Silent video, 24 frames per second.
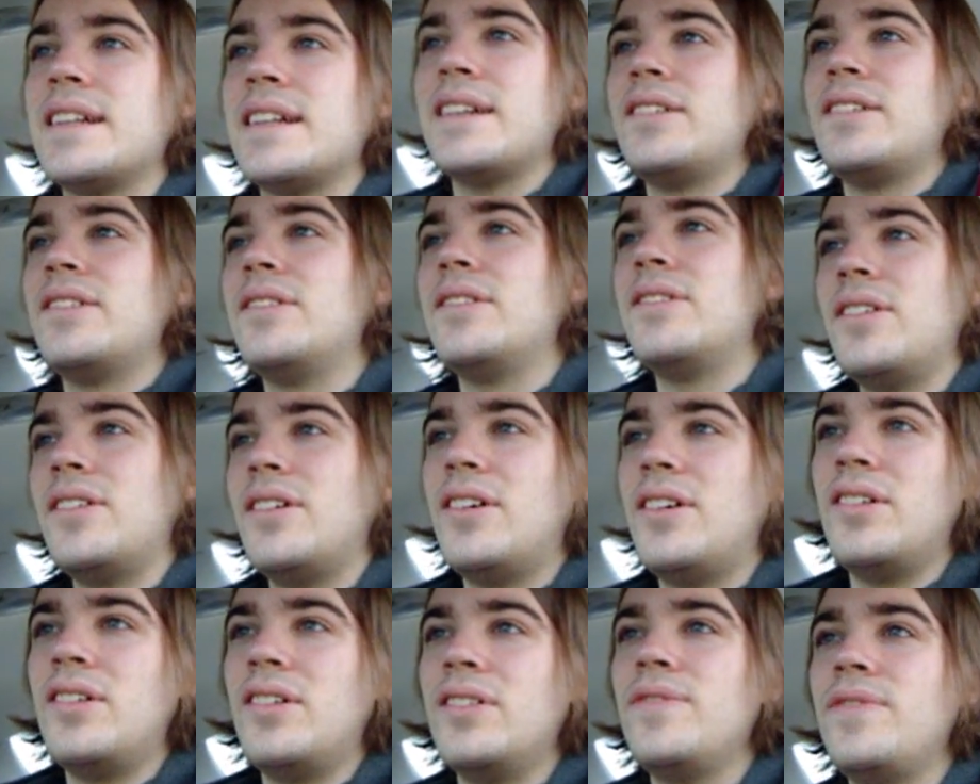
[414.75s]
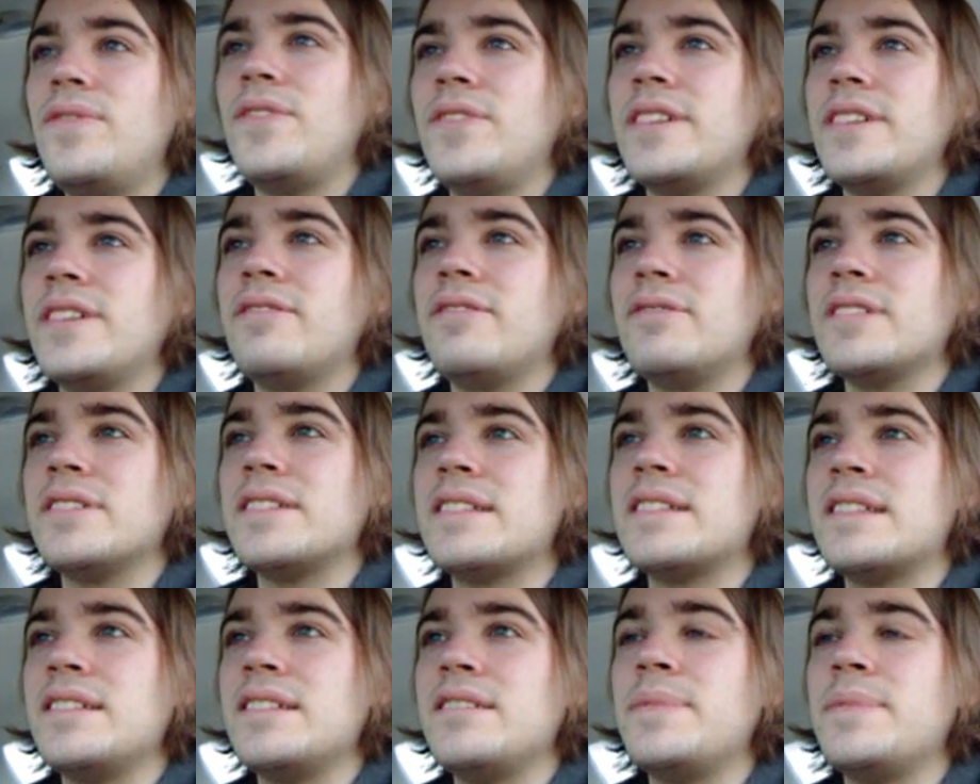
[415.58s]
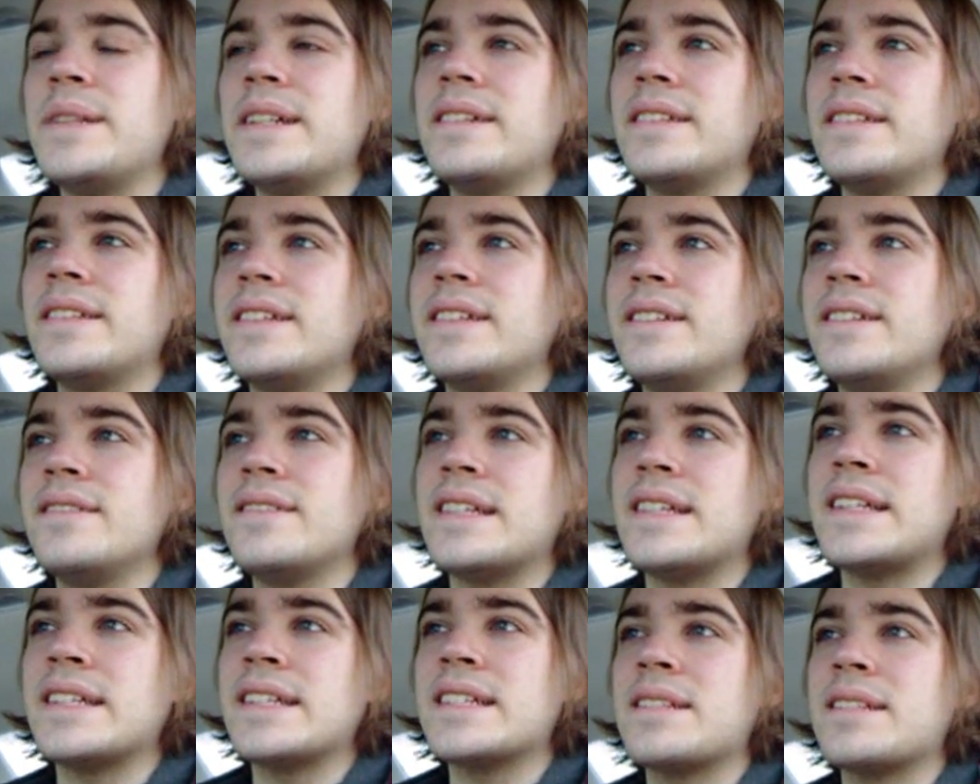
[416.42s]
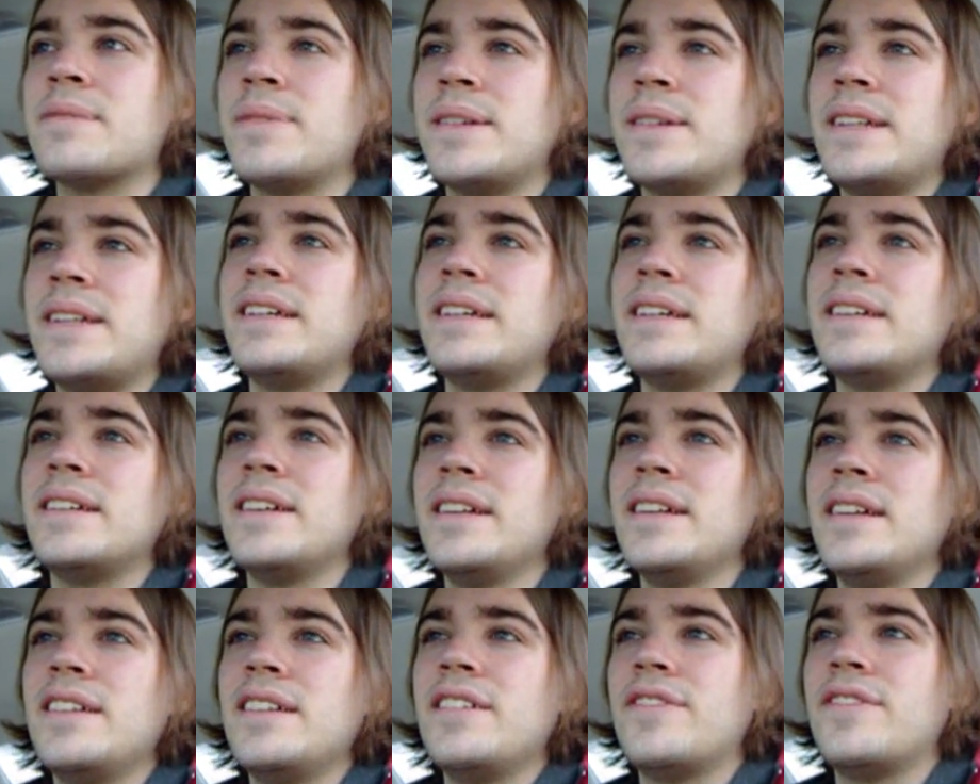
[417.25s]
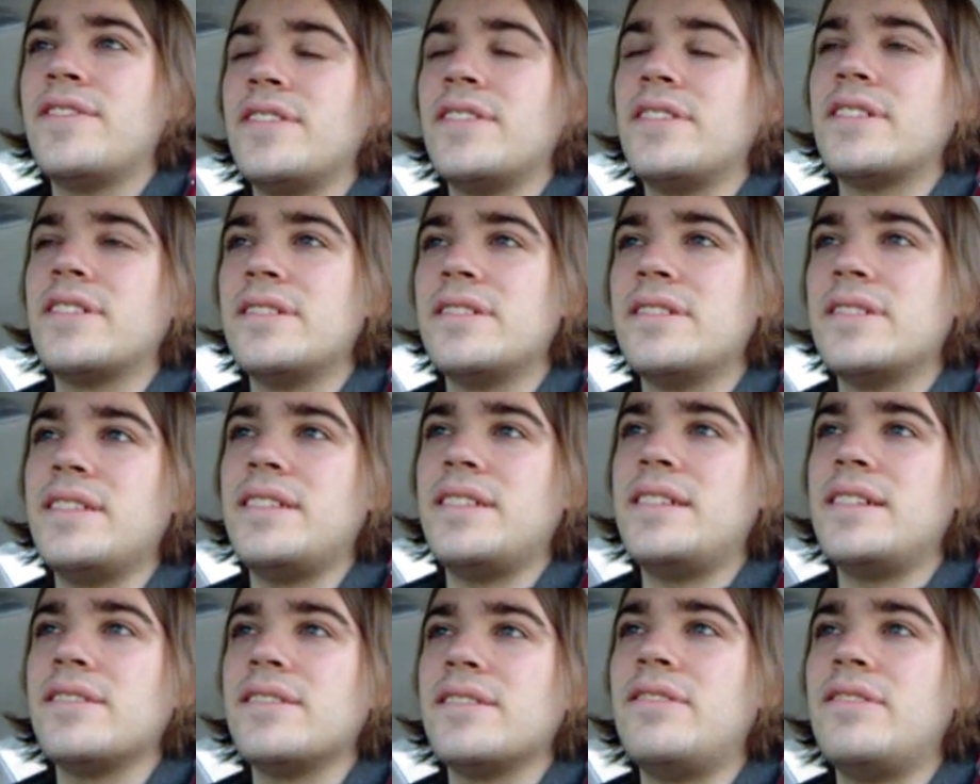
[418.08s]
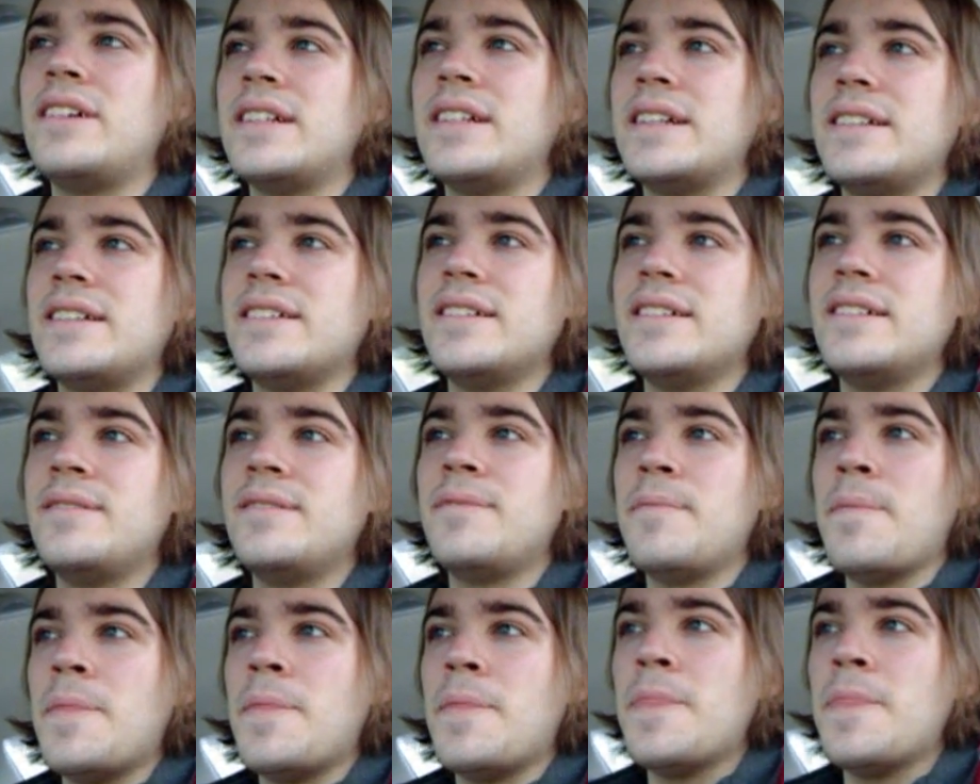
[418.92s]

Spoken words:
So hopefully we'll still be able to use XP for a good long while.